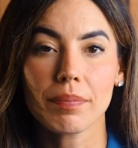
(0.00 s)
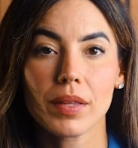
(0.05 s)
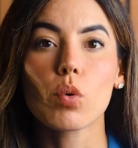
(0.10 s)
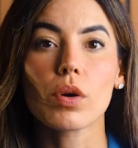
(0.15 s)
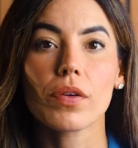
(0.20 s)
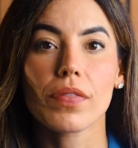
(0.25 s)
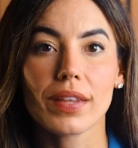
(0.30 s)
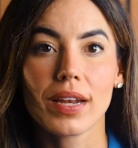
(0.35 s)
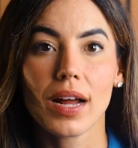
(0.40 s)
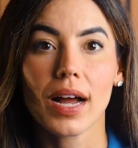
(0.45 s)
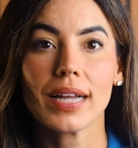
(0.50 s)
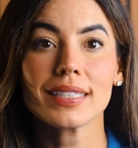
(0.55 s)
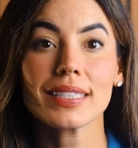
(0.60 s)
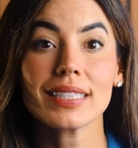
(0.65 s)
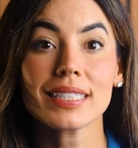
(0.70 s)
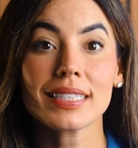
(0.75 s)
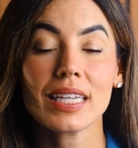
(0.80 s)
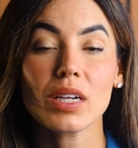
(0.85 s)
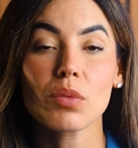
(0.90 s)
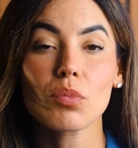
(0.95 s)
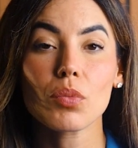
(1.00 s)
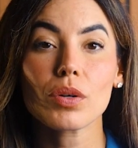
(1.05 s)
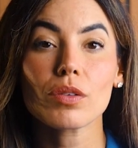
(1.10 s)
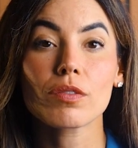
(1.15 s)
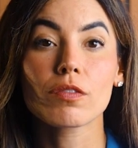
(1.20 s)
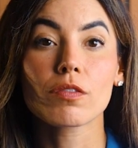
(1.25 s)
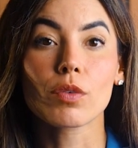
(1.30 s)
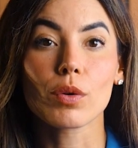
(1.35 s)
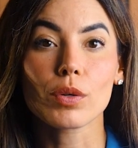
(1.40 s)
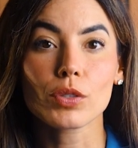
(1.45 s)
orthodontists can work
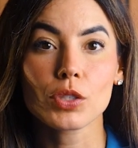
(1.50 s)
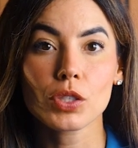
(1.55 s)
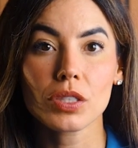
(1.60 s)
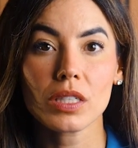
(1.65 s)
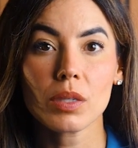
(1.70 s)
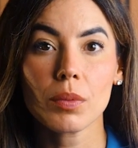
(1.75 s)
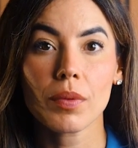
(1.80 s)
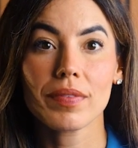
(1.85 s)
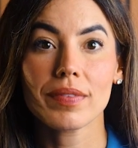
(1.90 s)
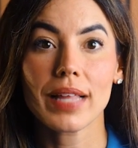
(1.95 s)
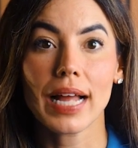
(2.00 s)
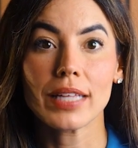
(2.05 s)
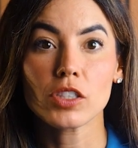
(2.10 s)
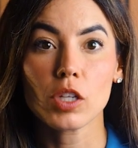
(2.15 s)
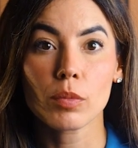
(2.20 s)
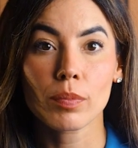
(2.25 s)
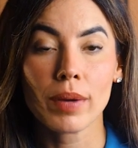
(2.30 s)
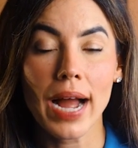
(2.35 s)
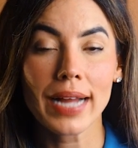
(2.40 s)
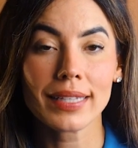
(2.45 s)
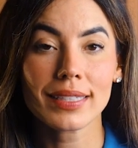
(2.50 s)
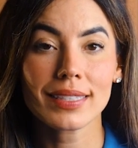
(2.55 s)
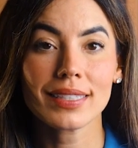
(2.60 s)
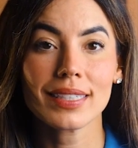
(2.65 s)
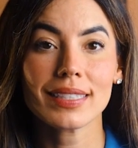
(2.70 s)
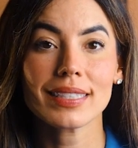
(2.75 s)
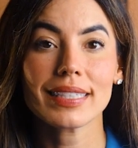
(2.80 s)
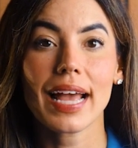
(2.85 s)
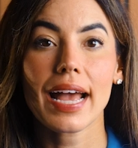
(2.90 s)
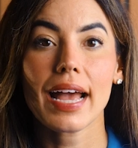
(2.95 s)
virtually with dental
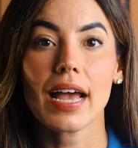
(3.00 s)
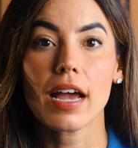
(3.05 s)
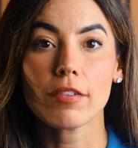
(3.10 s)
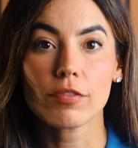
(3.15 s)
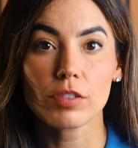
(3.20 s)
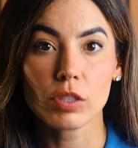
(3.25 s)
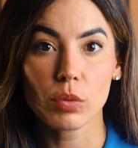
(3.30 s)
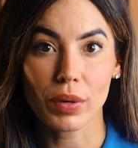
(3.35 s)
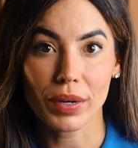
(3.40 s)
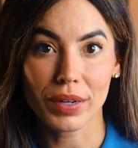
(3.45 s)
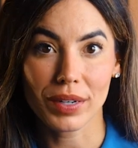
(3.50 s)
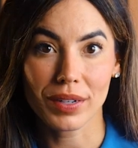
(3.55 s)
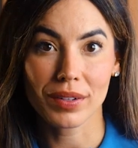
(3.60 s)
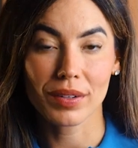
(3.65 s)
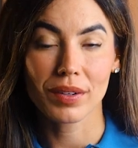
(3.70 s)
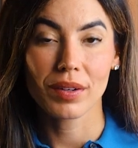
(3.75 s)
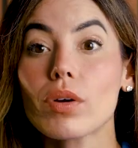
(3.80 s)
practices everywhere.